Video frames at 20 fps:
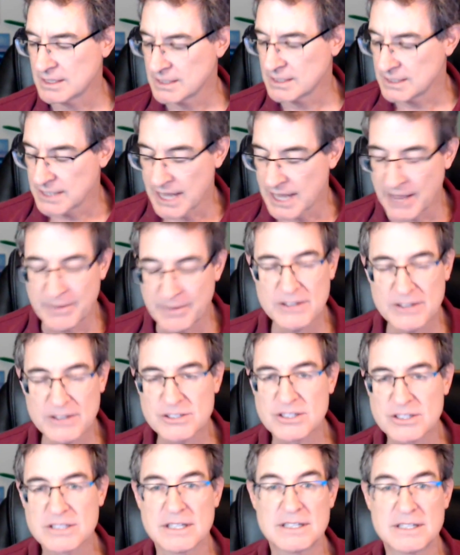And that's
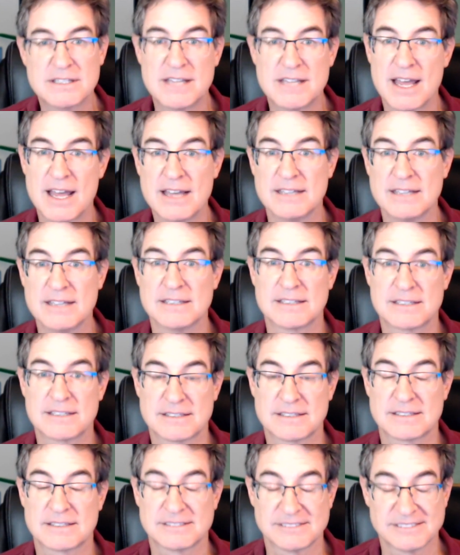just a taste
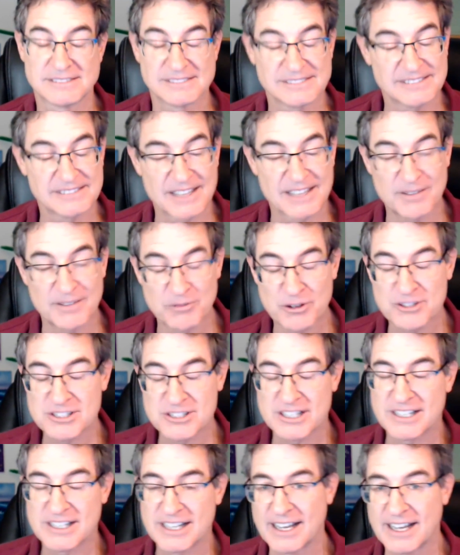of what you're
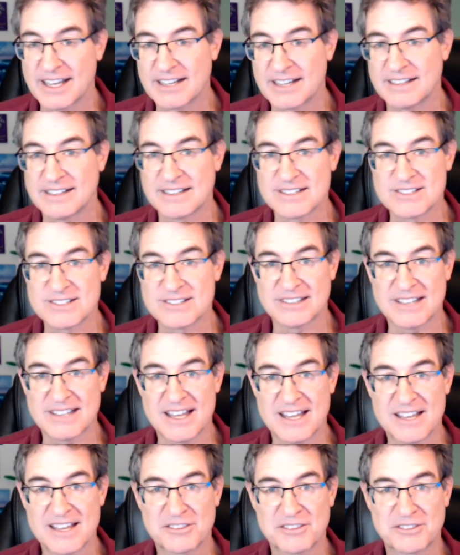going to get on
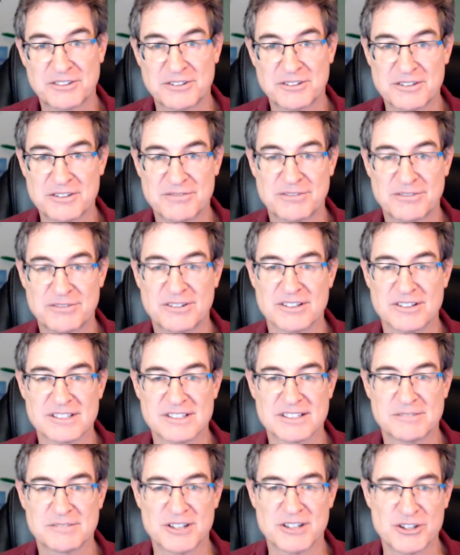July
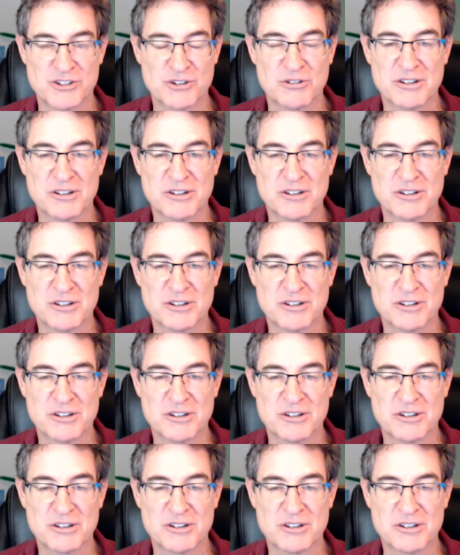31st when you join